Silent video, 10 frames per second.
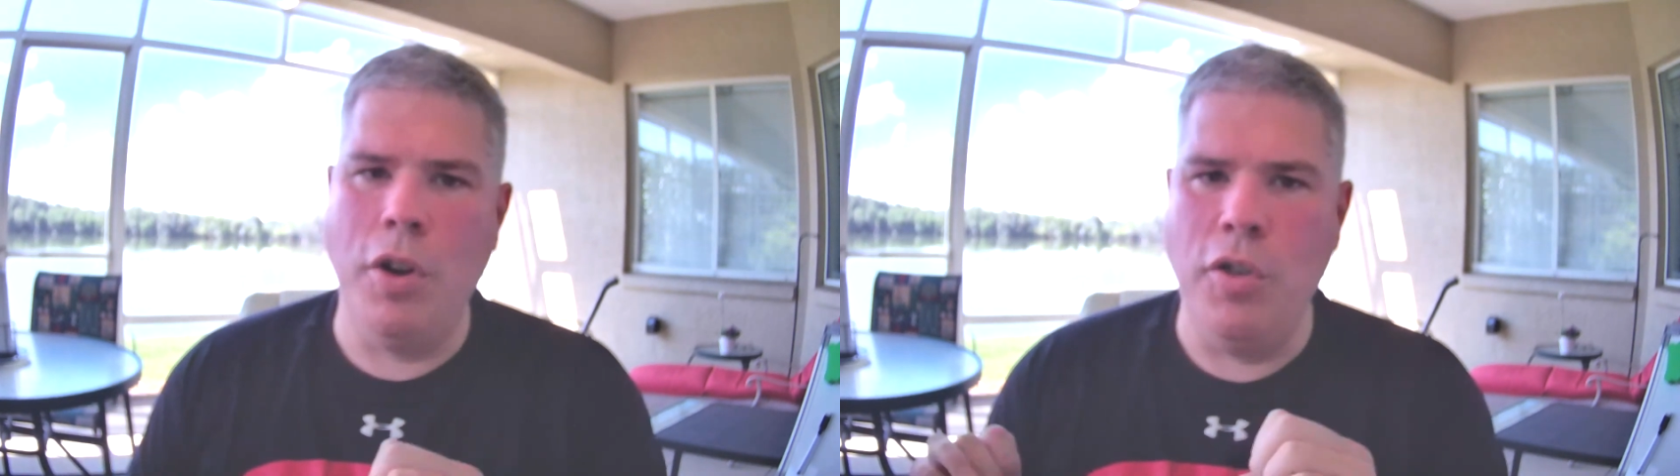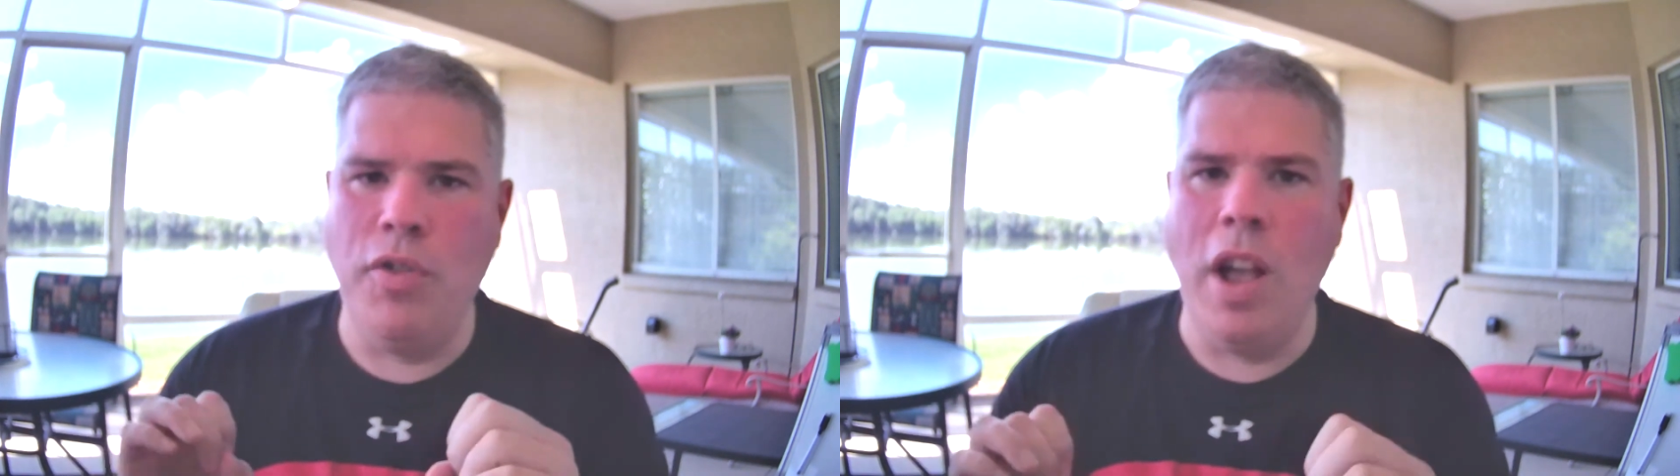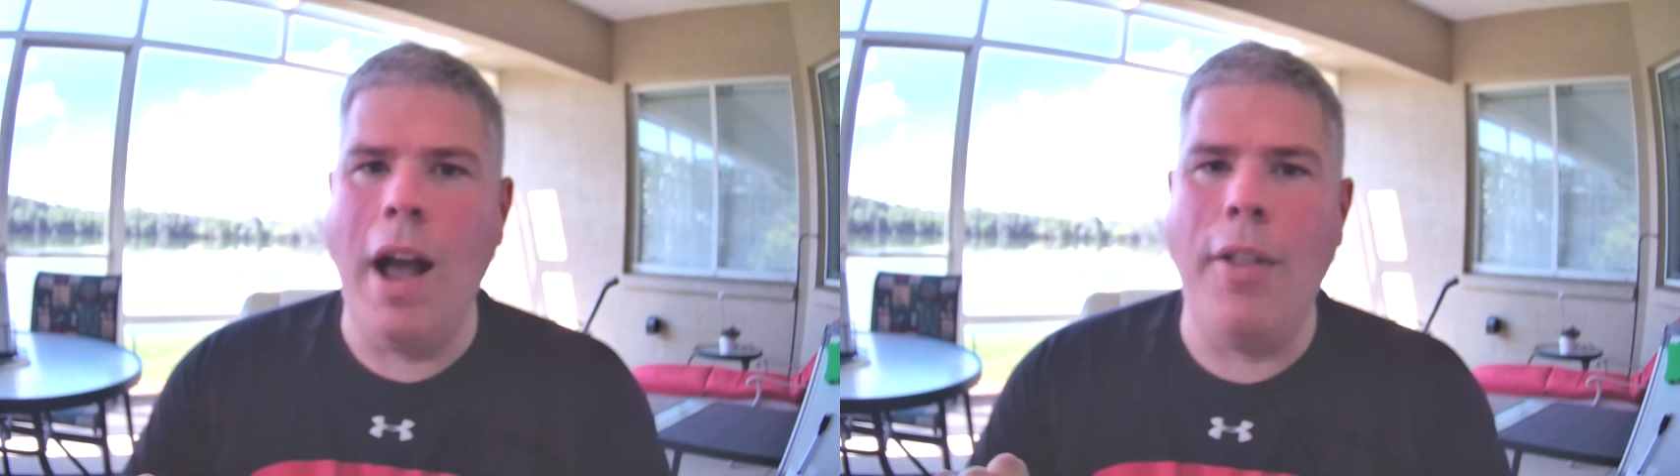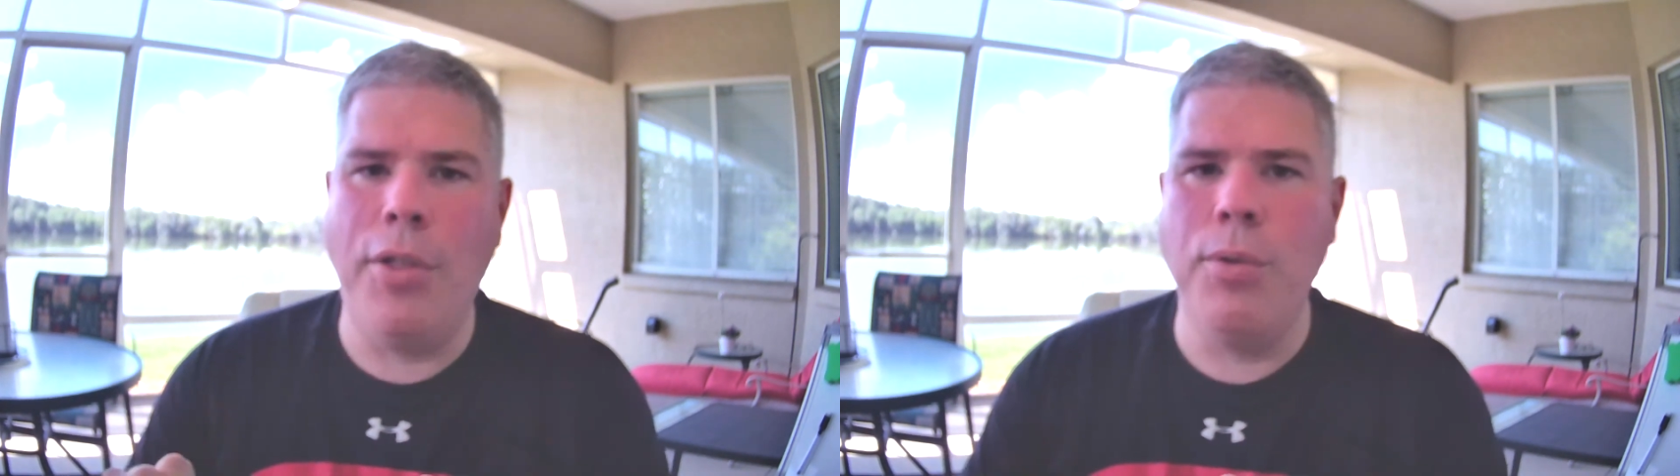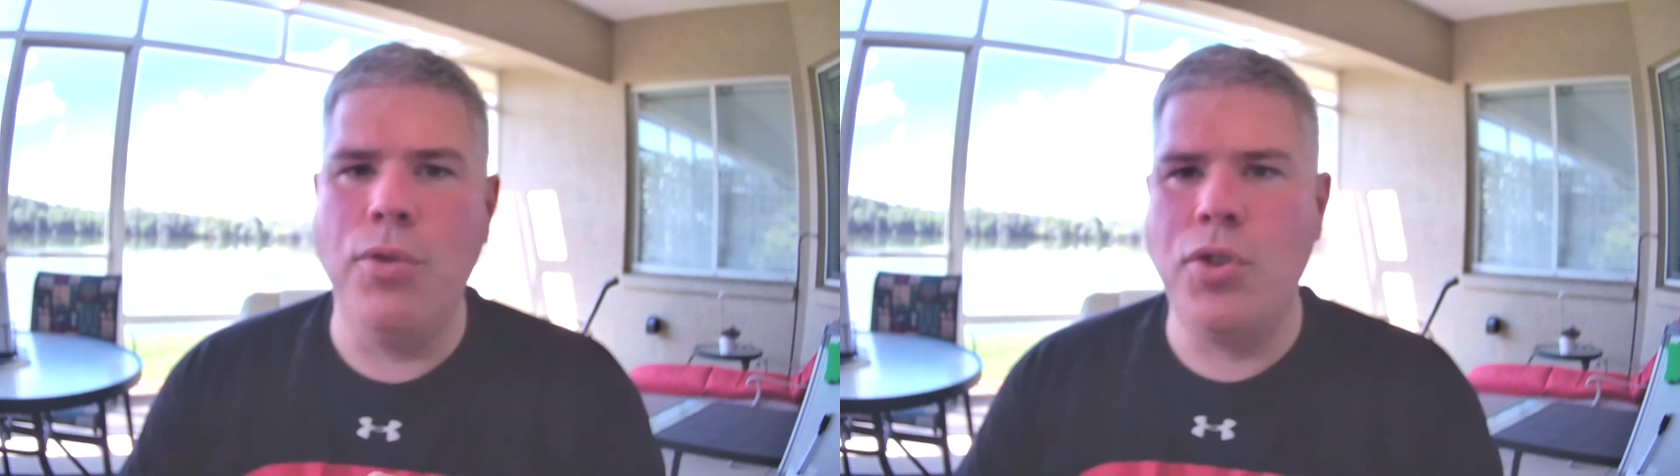You've gone
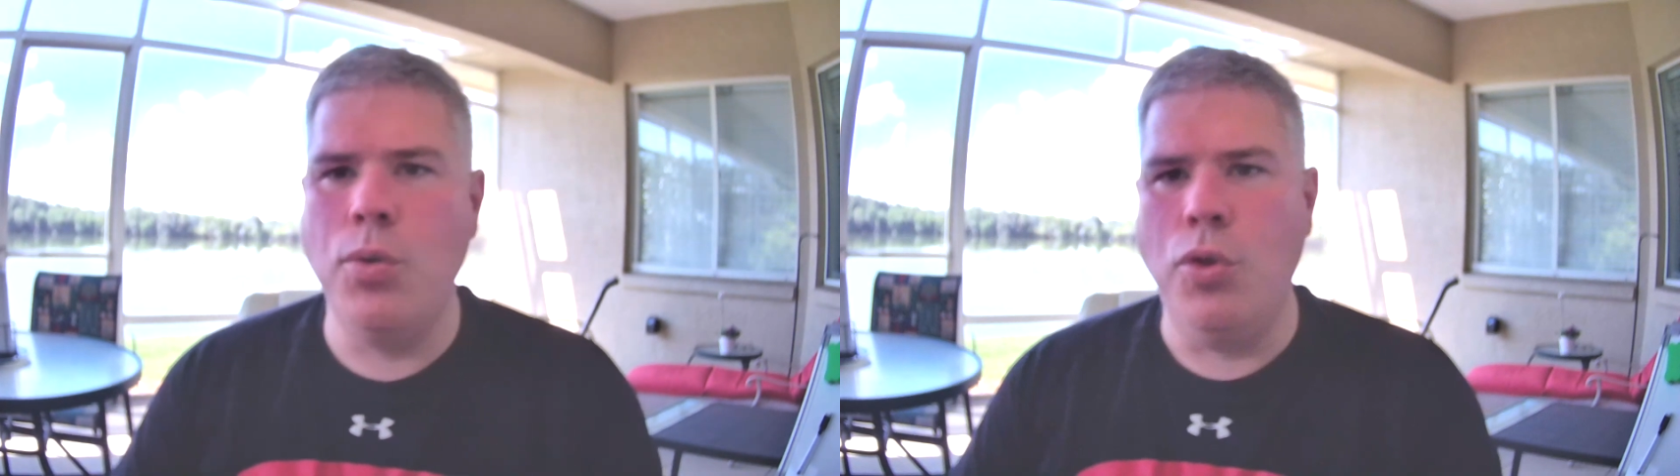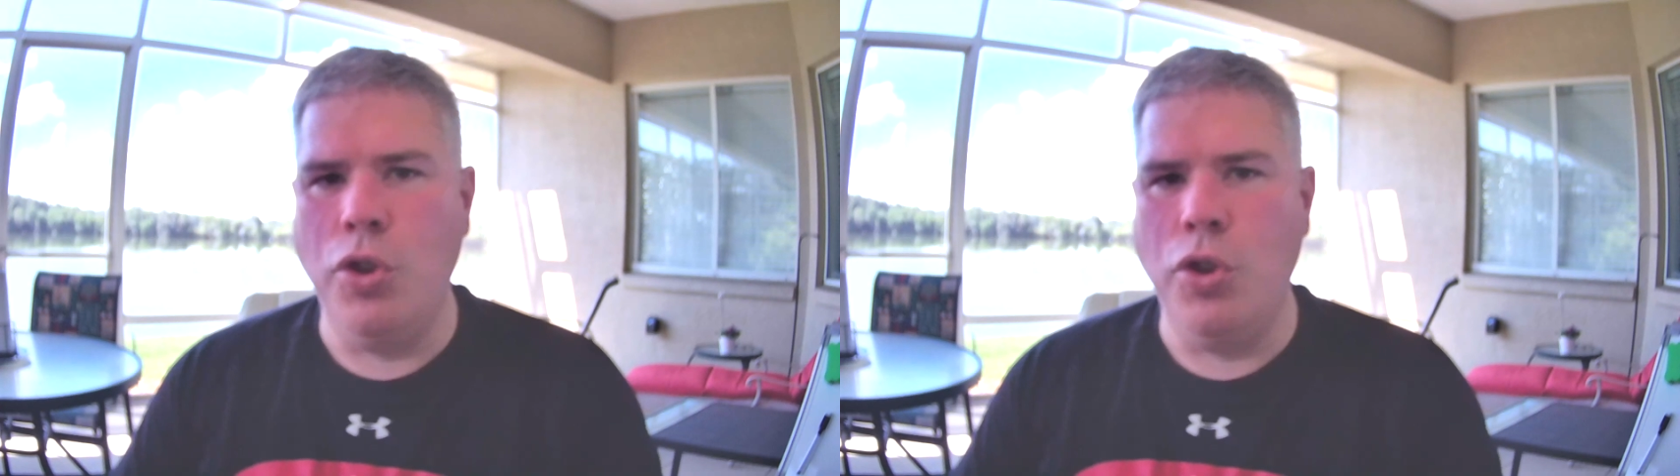through school.